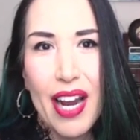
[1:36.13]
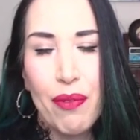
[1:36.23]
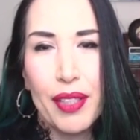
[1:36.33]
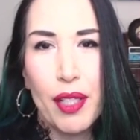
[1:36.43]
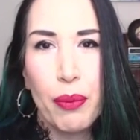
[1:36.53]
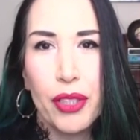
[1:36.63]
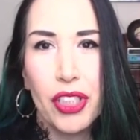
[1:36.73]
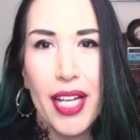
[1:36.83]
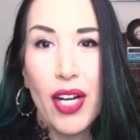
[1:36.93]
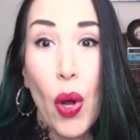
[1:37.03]
Really
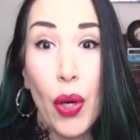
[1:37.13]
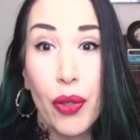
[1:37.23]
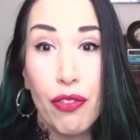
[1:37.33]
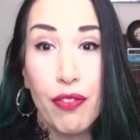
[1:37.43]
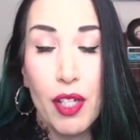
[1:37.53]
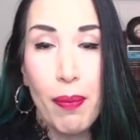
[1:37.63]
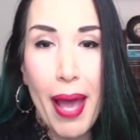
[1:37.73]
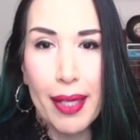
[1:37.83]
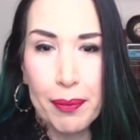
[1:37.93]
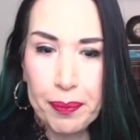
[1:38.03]
appreciate all your
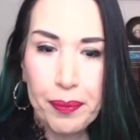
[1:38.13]
feedback.